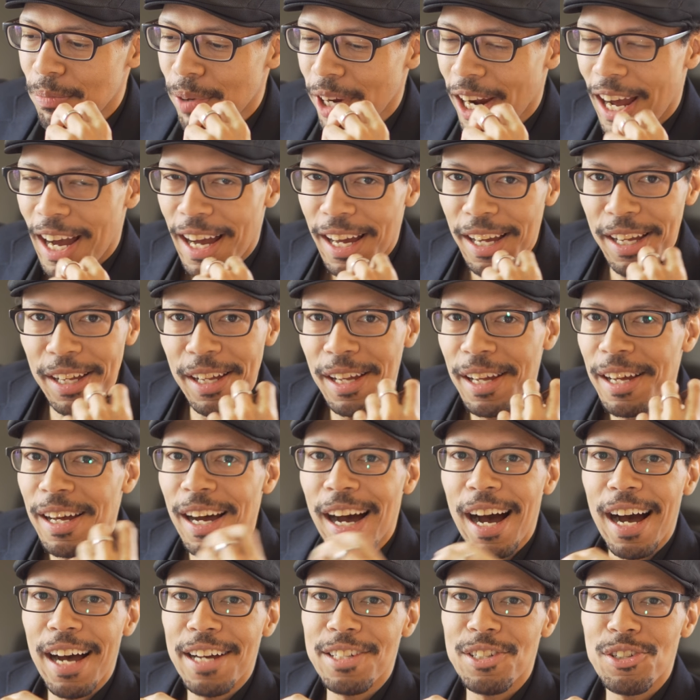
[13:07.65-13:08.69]
but
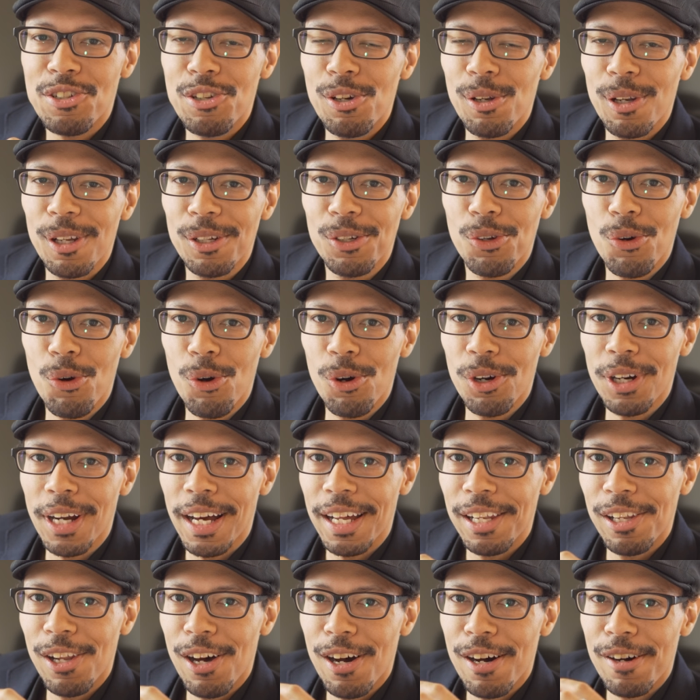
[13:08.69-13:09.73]
I still adore and
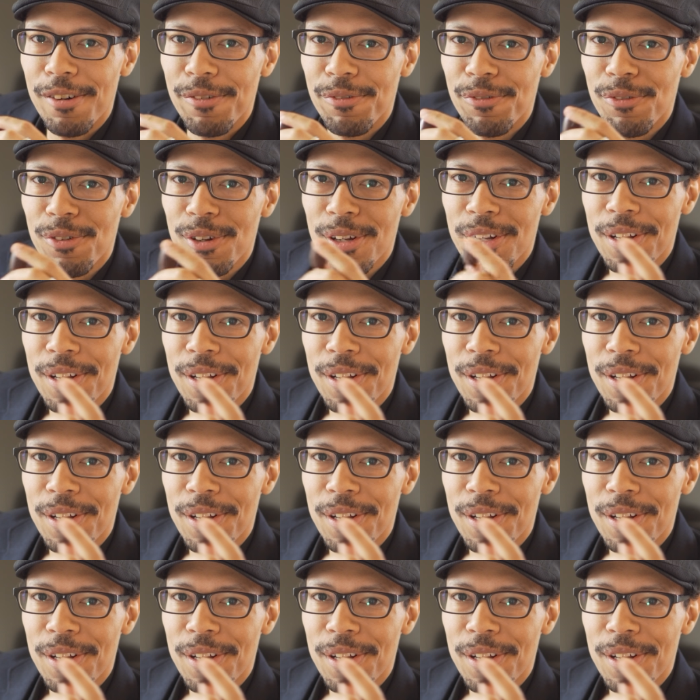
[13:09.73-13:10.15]
I love